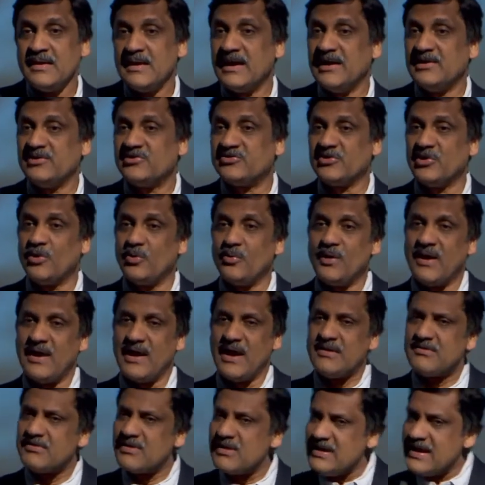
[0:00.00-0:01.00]
And so,
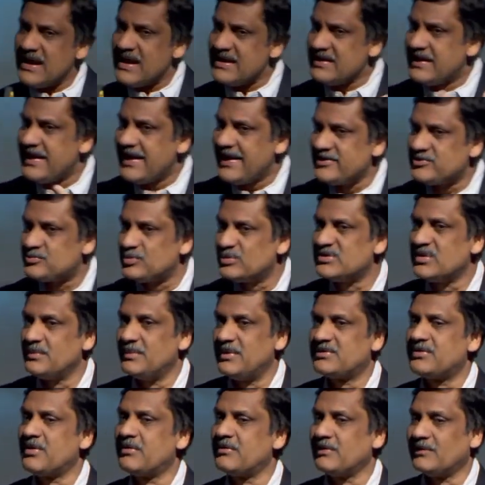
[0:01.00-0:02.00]
and really engage with the
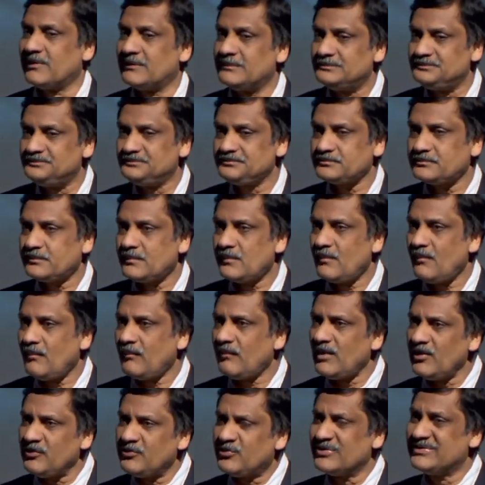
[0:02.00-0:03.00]
material.
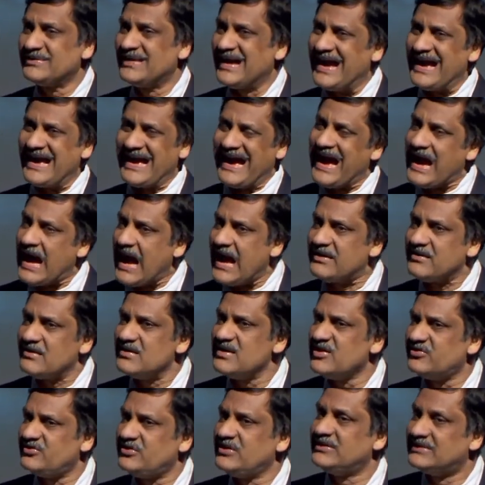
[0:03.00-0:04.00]
So I
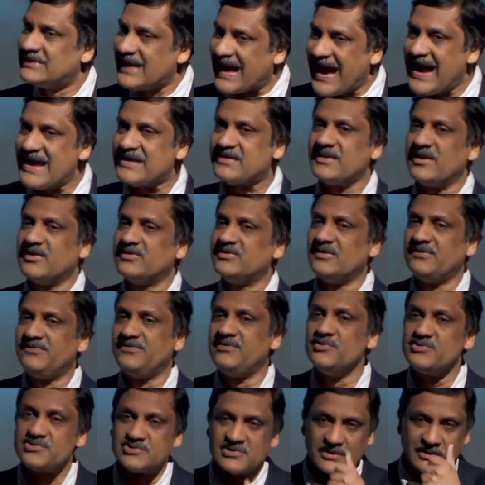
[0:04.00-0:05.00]
really see that as the
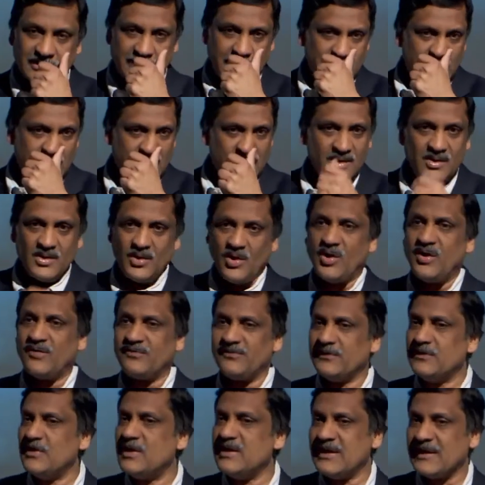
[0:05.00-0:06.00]
future of
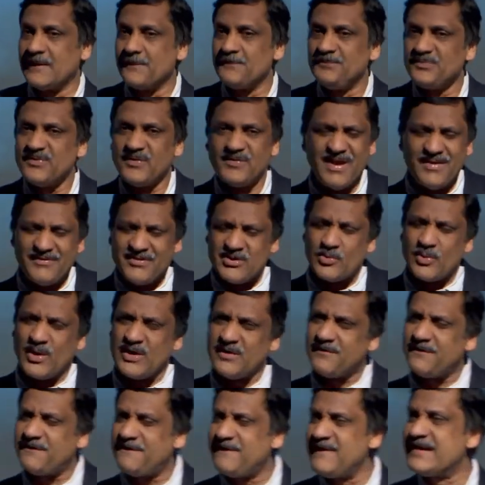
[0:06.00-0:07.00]
learning. We haven't
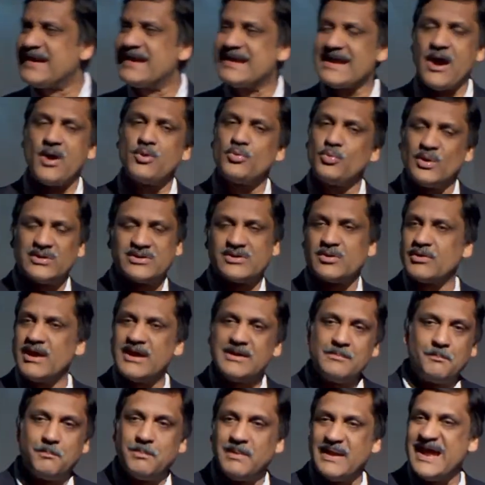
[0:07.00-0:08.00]
quite figured out what the
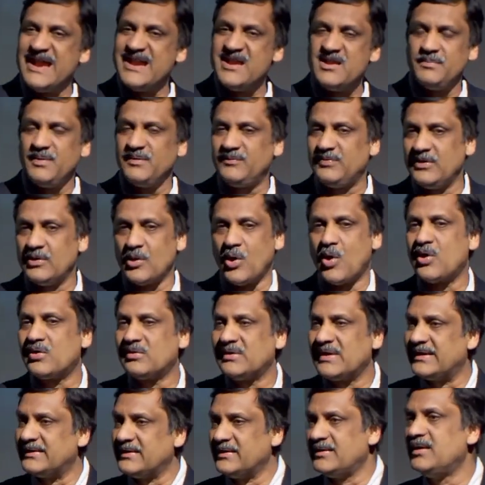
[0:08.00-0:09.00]
right blend between
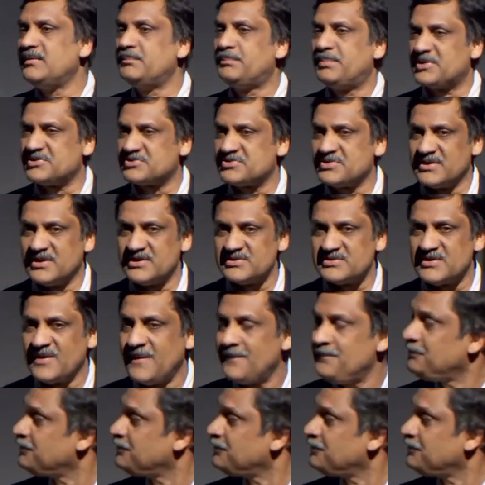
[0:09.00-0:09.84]
online and in-person is.